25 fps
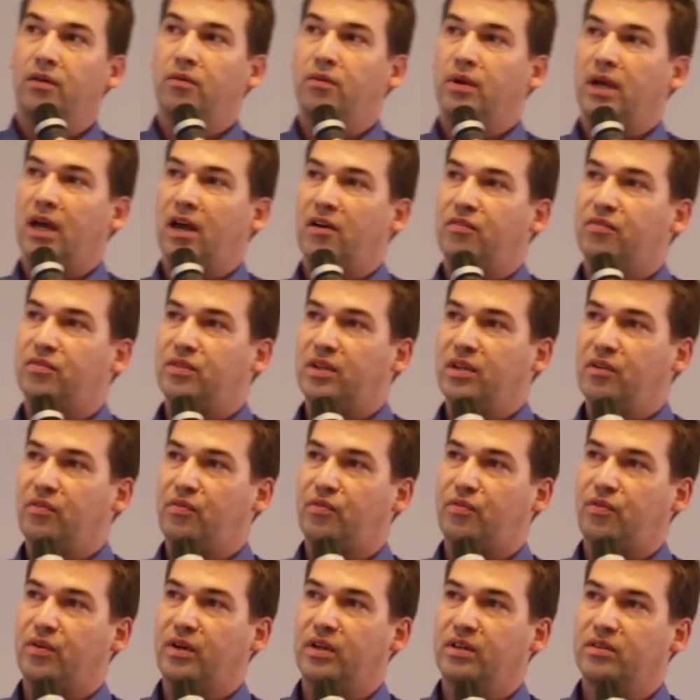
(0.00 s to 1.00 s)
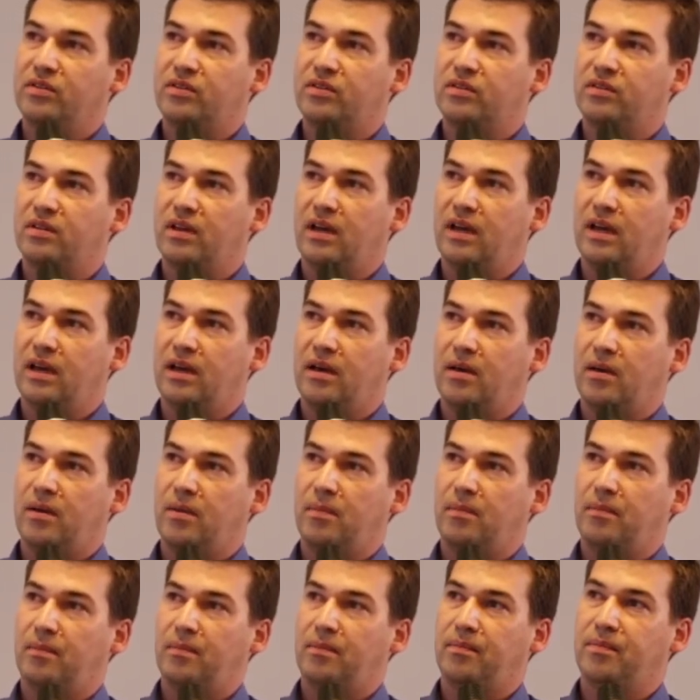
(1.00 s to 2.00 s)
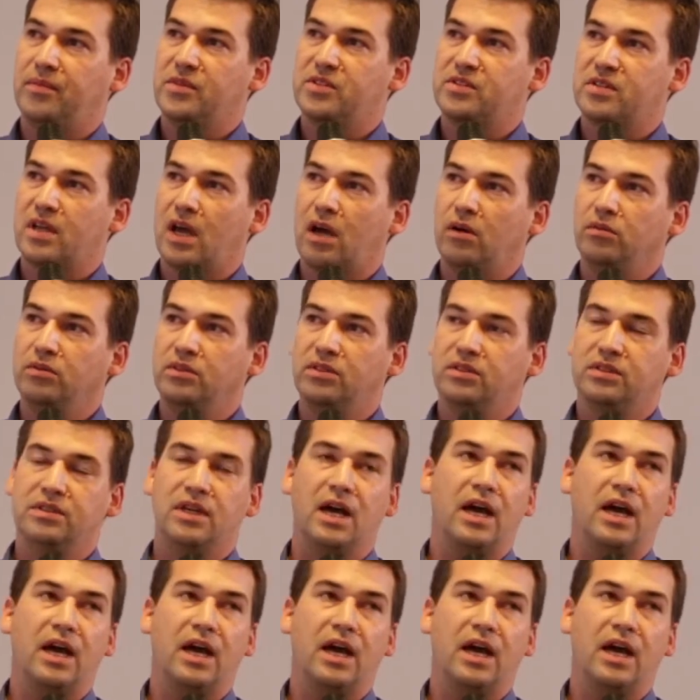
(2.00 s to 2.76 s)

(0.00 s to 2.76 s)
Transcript: We have different sound